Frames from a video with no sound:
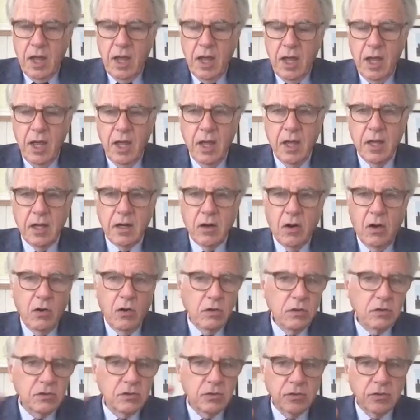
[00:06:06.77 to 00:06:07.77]
had
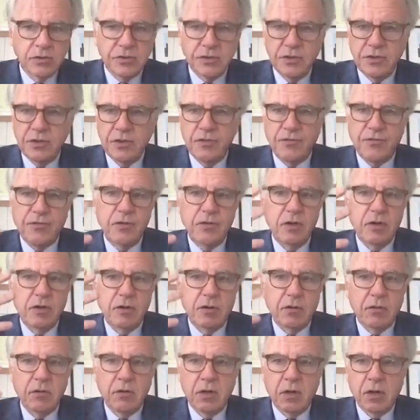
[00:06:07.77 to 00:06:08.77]
all sorts of
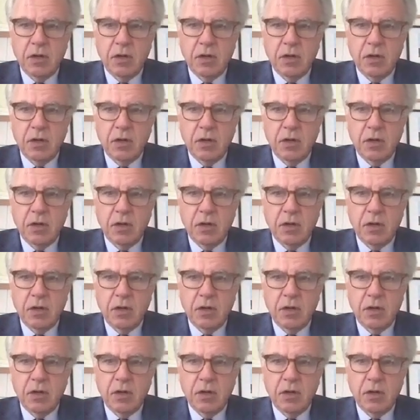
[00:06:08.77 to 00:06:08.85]
different